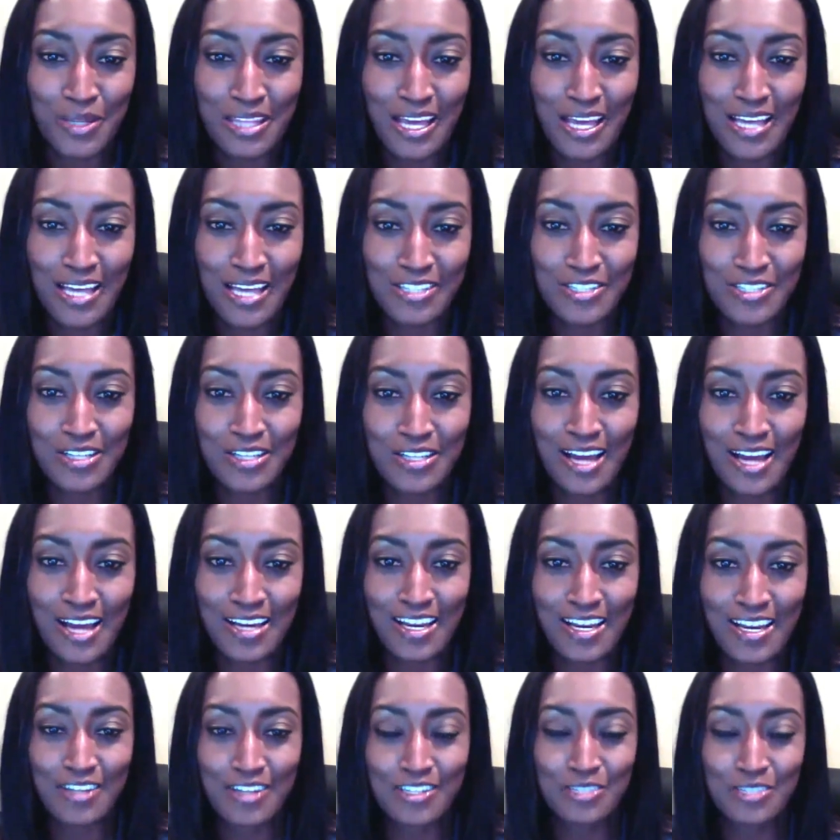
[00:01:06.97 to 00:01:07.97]

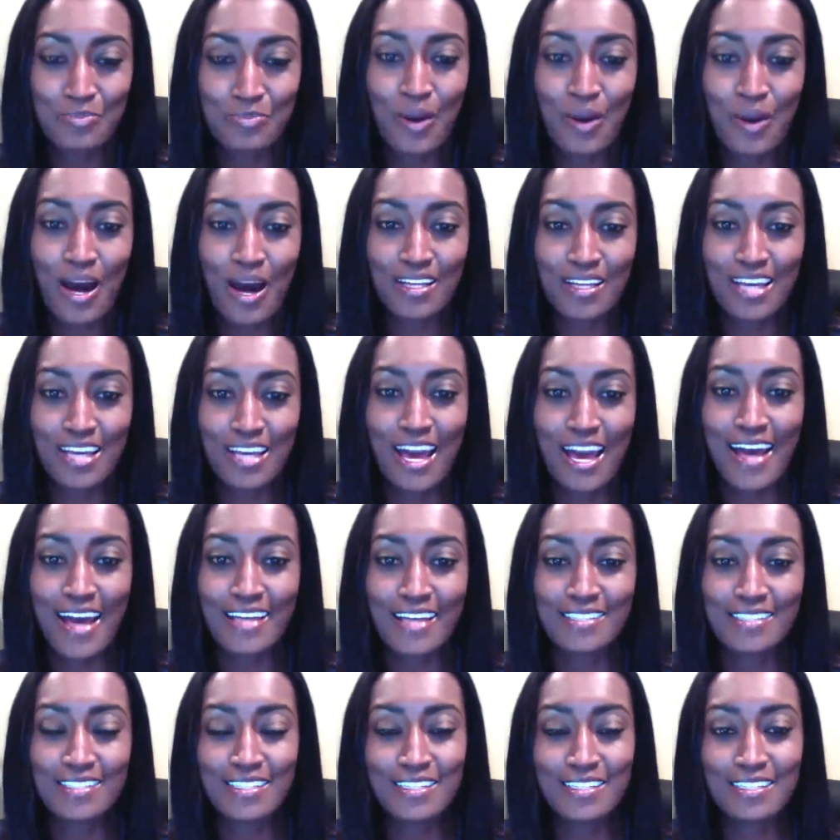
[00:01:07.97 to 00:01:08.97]
EduGladiators podcast
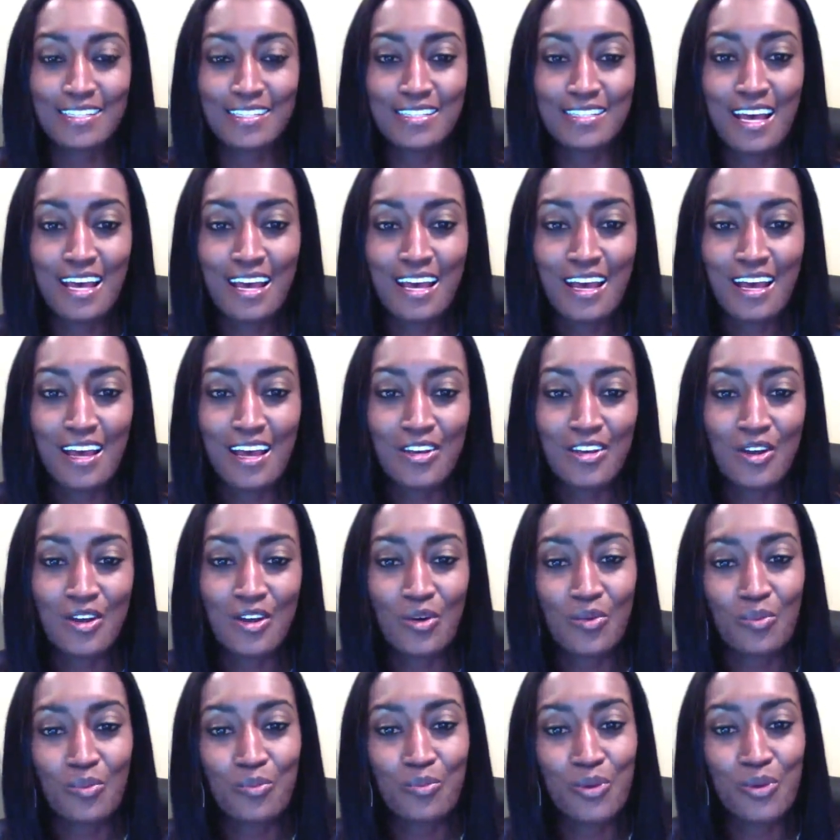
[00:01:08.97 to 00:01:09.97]
is, you know,
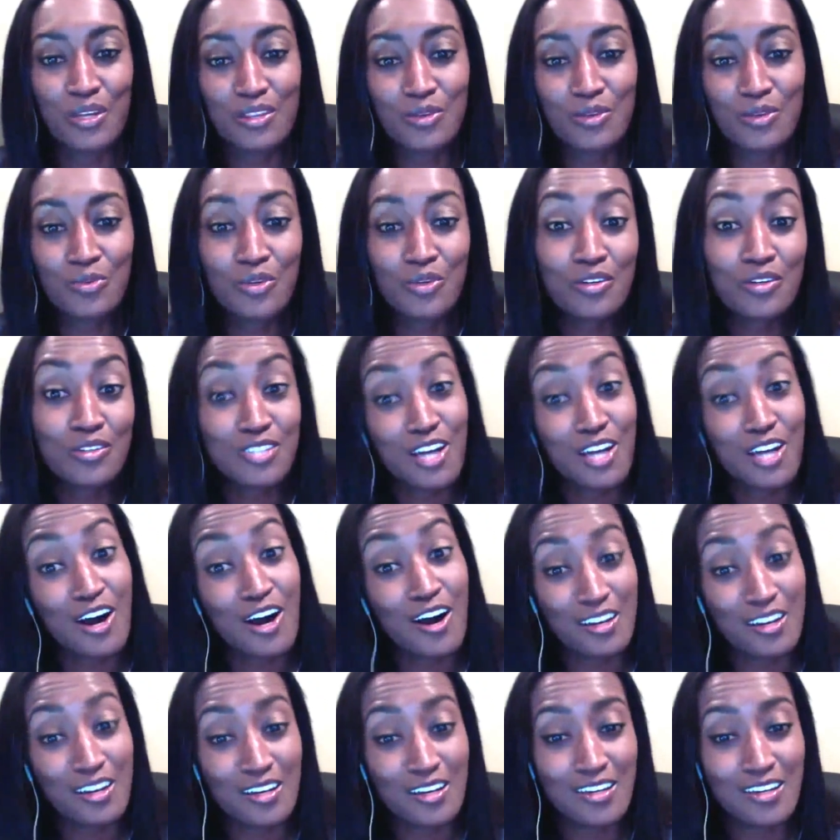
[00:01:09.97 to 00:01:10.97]
bring the real talk.